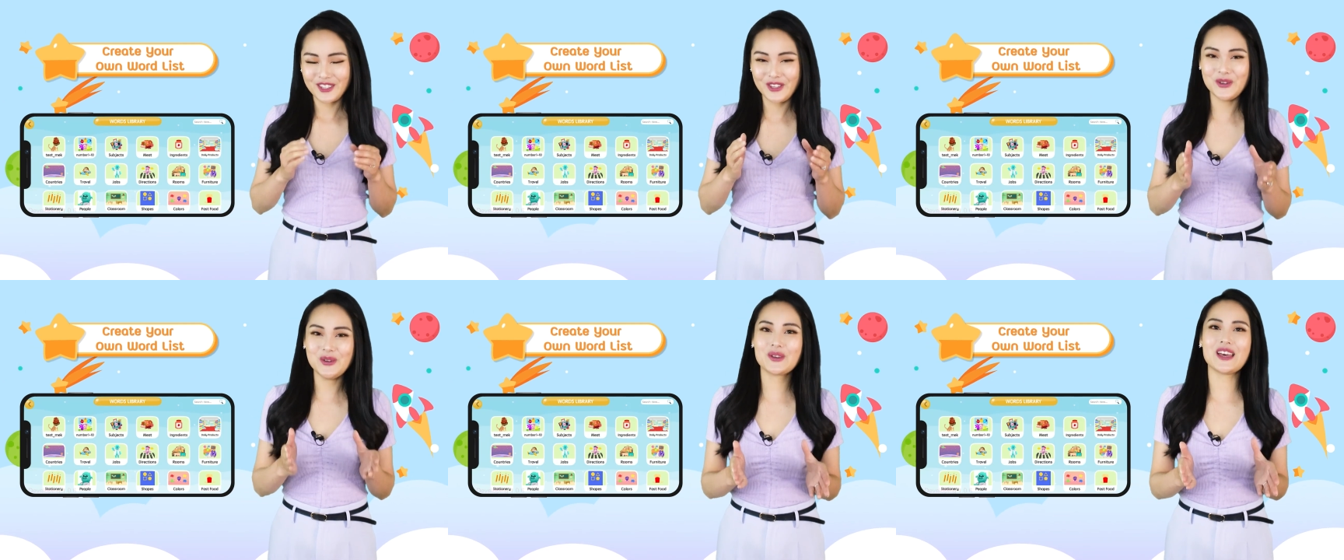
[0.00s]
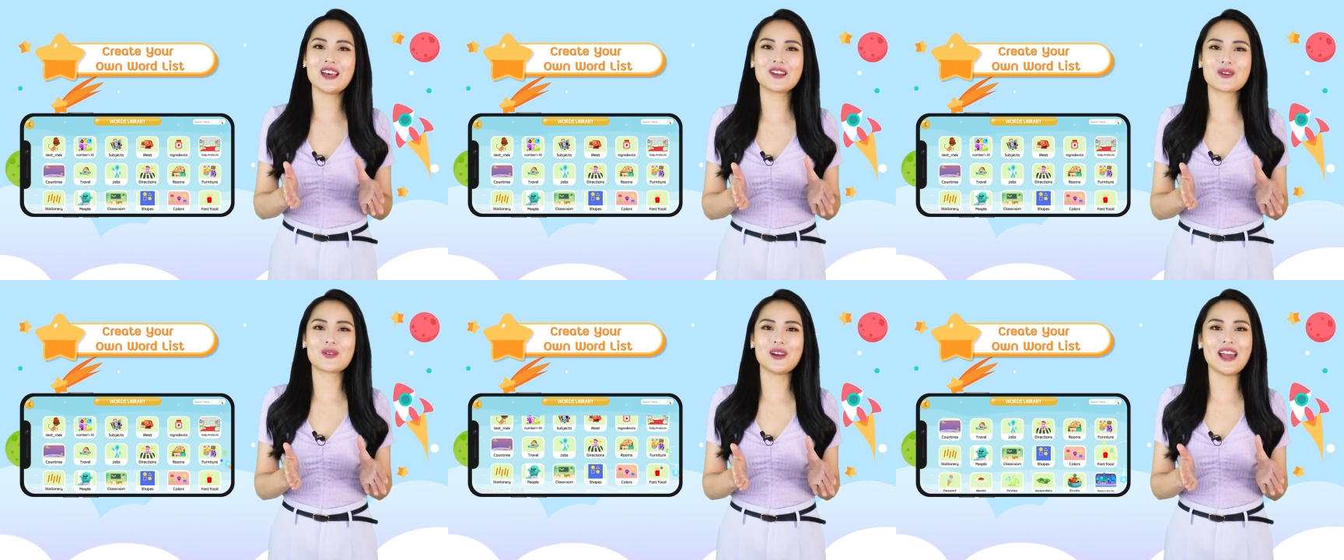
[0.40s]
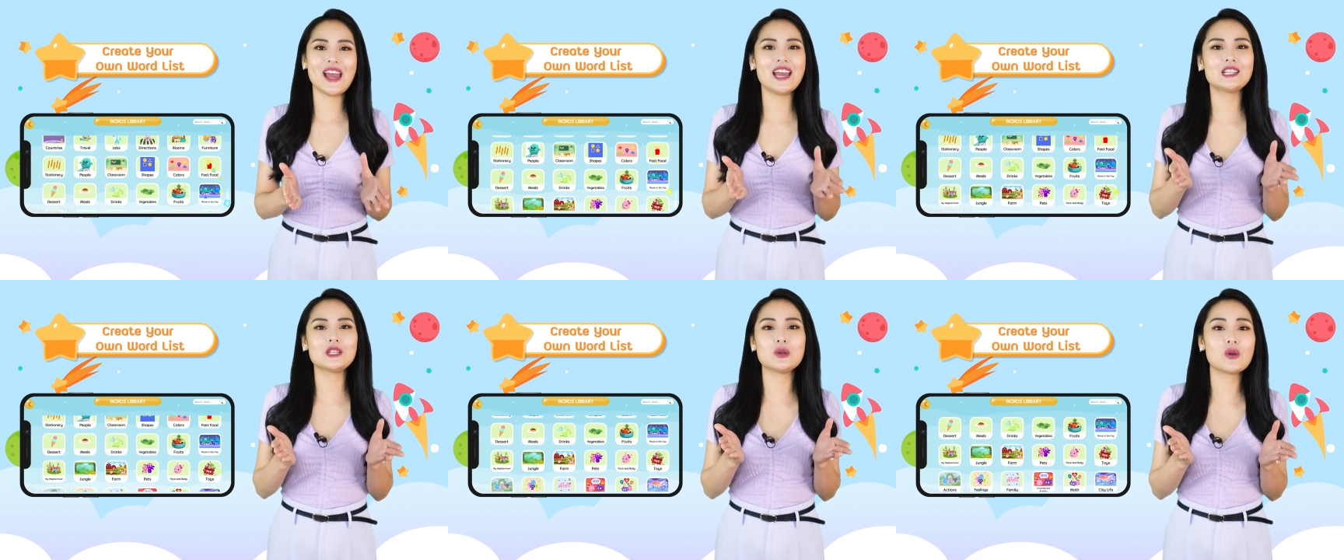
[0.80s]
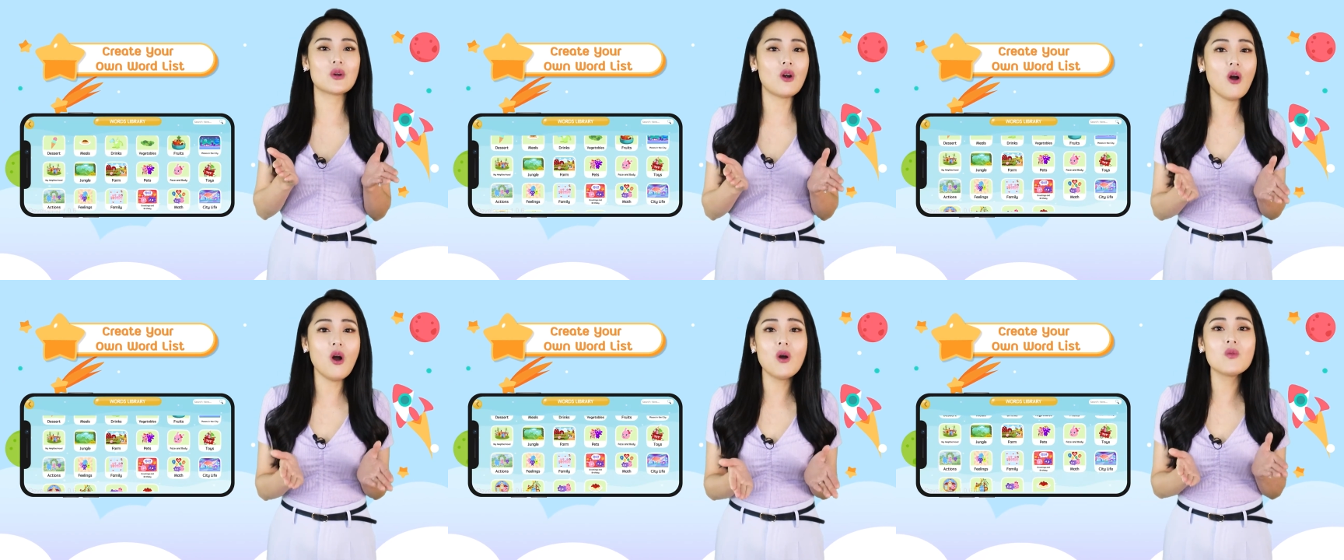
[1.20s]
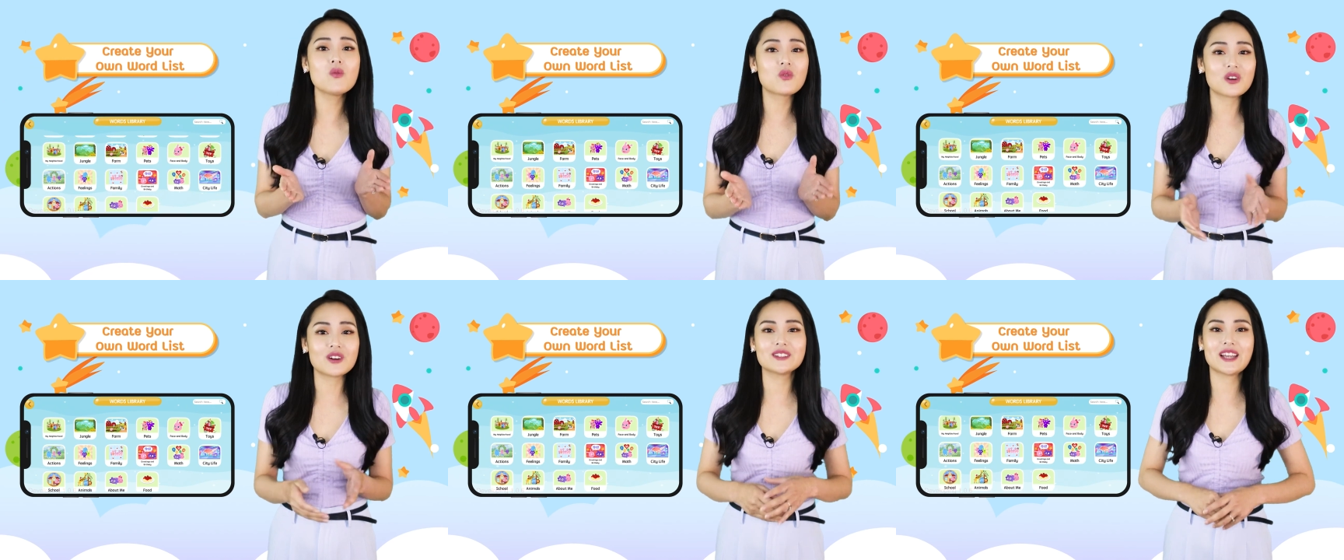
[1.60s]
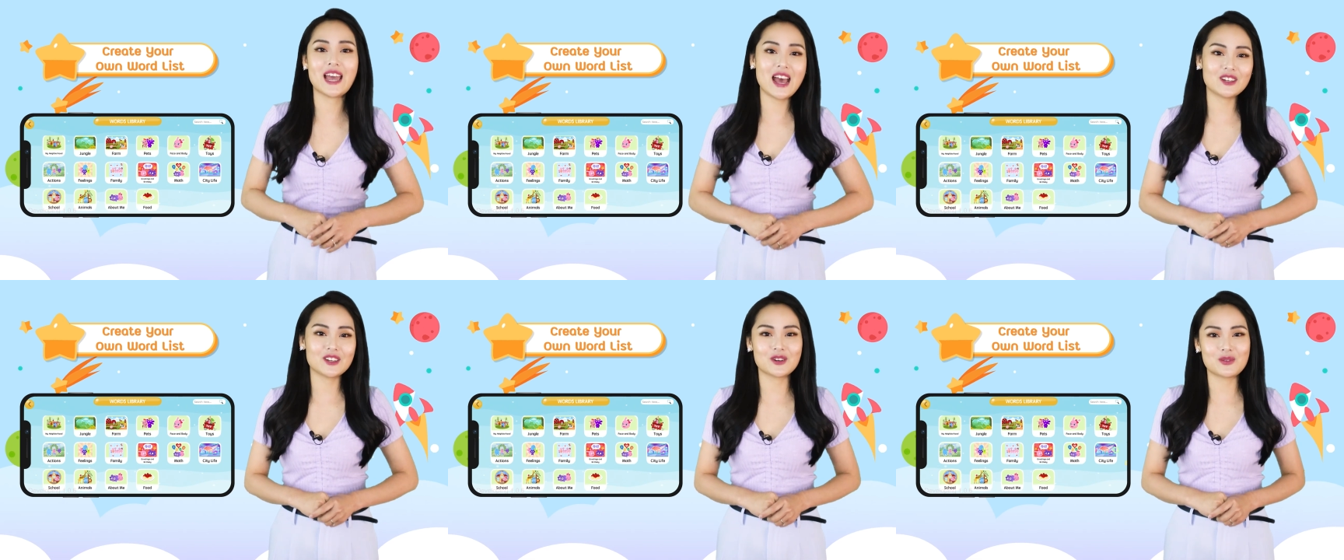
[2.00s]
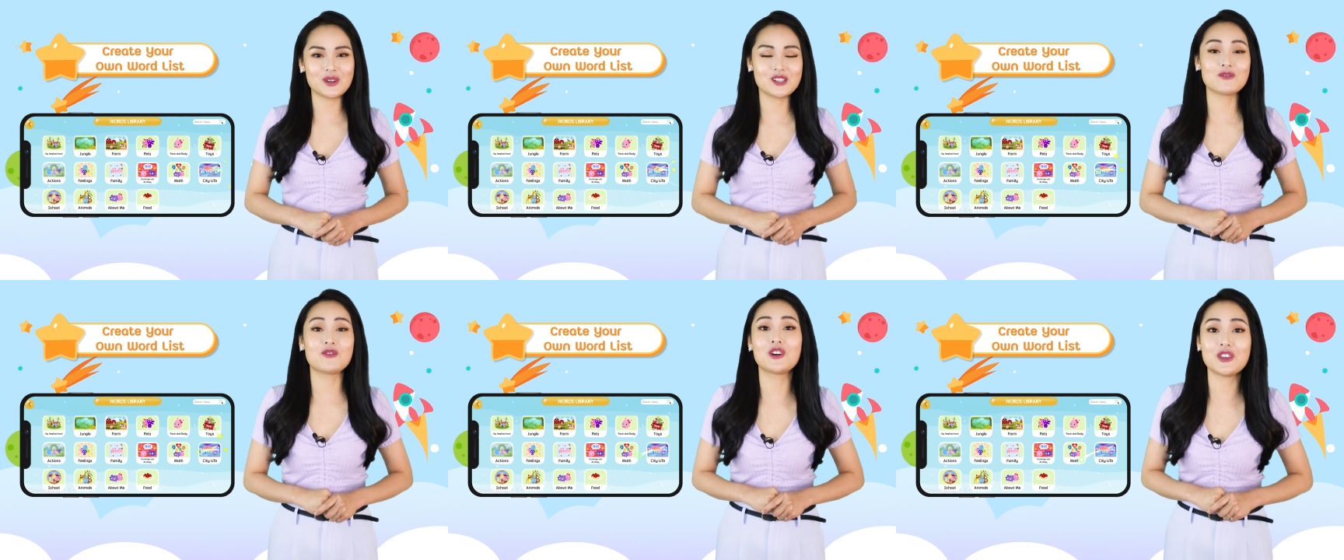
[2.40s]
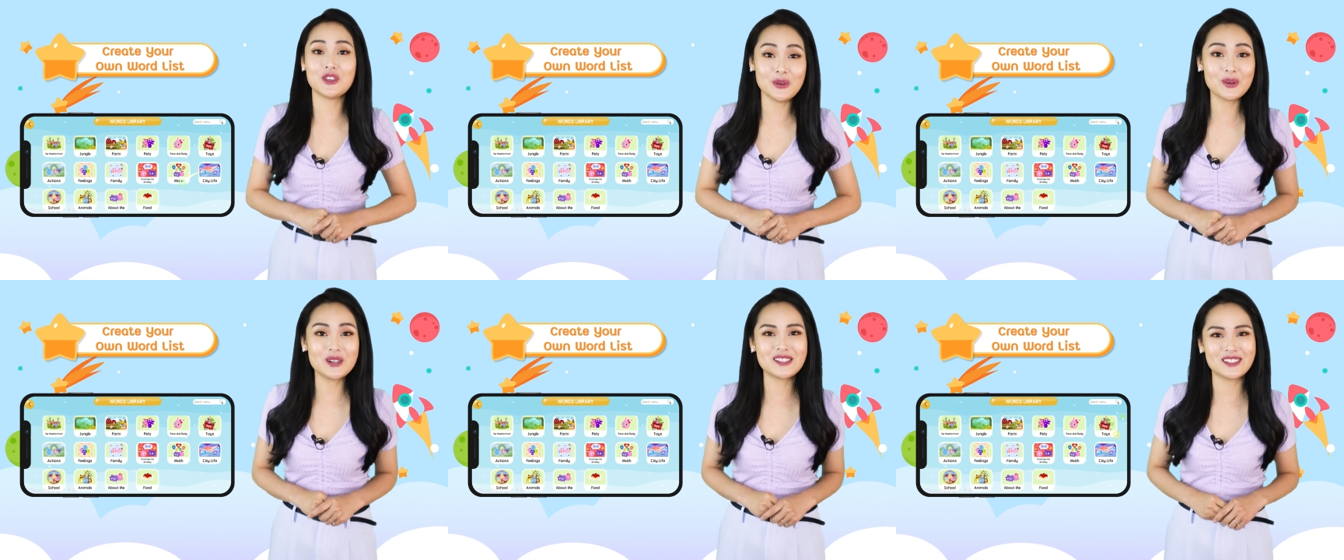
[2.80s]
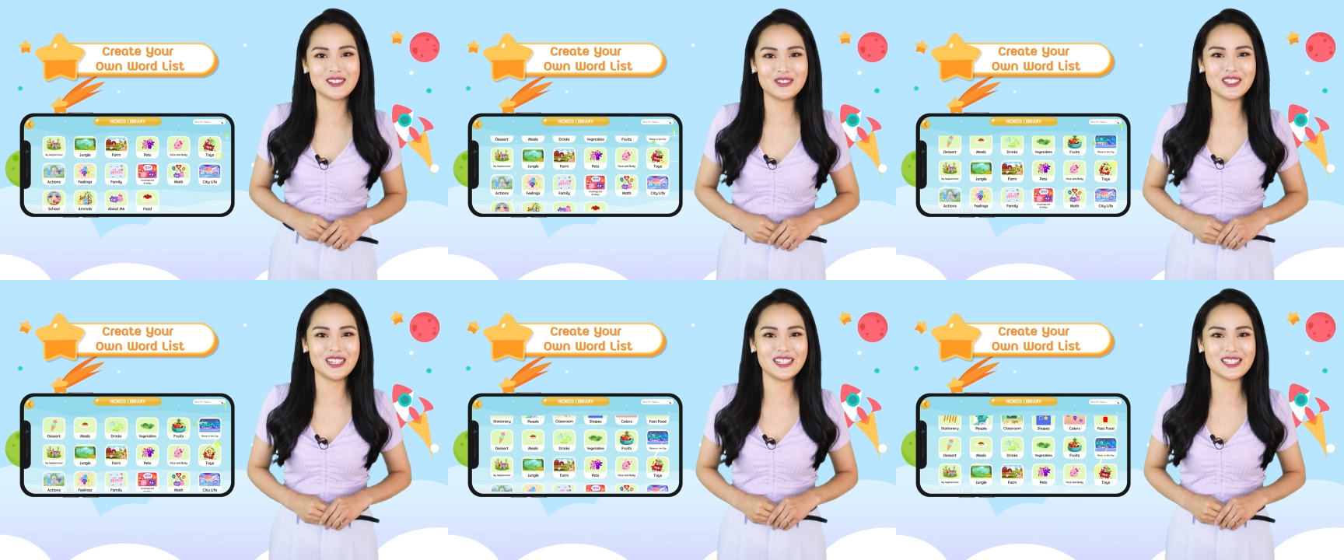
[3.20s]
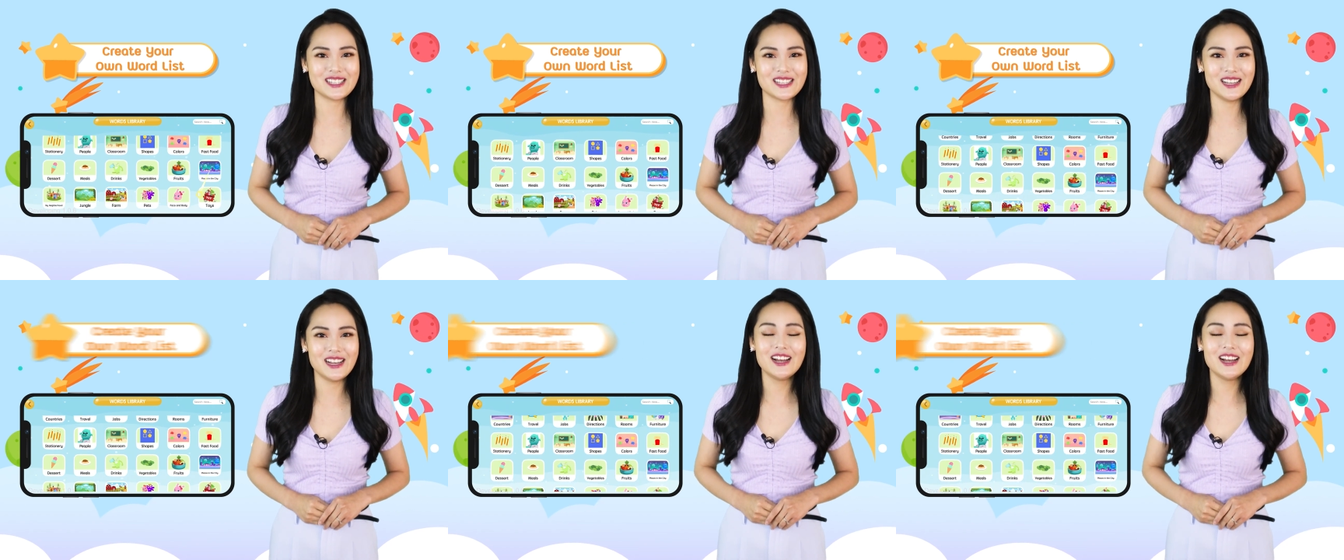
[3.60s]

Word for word: you can create your own word categories for your students.